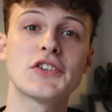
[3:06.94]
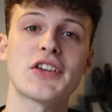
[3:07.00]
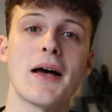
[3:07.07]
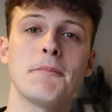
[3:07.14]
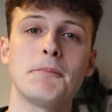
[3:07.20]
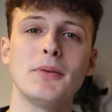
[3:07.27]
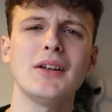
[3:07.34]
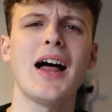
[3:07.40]

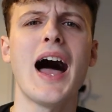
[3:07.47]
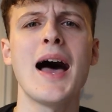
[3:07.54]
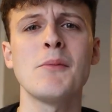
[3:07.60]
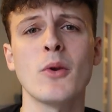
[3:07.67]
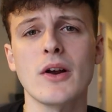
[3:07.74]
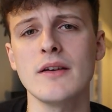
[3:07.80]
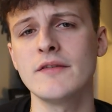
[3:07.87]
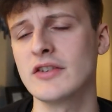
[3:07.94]
example,
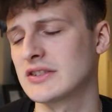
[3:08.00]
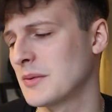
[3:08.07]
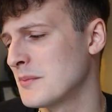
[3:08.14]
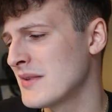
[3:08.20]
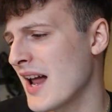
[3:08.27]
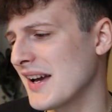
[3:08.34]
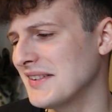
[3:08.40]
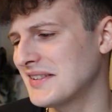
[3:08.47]
I'm looking for
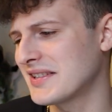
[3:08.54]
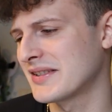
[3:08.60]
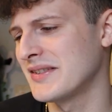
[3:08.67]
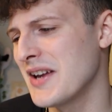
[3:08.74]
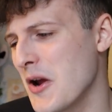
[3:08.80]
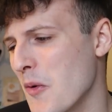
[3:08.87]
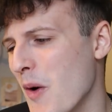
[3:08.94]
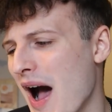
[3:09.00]
some nice
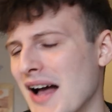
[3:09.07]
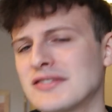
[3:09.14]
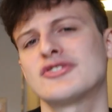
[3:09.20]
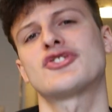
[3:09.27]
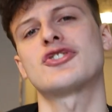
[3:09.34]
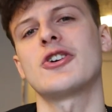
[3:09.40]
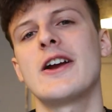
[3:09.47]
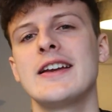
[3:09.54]
new
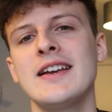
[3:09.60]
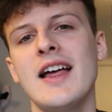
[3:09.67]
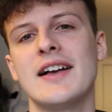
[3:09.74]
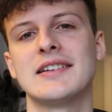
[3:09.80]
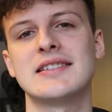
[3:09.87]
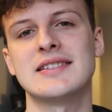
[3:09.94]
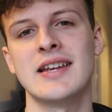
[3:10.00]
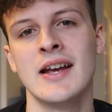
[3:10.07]
ass
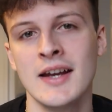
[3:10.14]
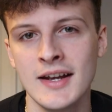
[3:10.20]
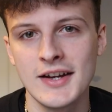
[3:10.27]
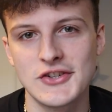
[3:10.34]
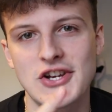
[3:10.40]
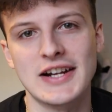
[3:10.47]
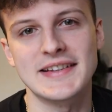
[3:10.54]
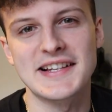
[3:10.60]
trainers
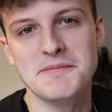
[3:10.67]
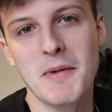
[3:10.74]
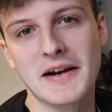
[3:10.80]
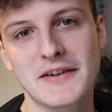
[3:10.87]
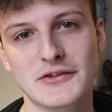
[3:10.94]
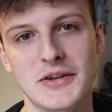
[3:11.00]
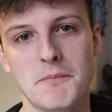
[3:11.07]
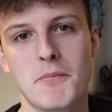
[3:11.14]
check this
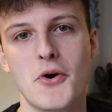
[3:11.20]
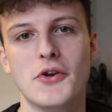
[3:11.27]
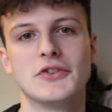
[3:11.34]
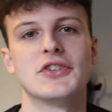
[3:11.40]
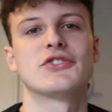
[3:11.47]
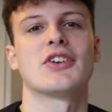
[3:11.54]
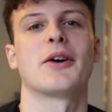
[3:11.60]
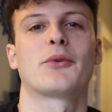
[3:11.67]
magnificent purchase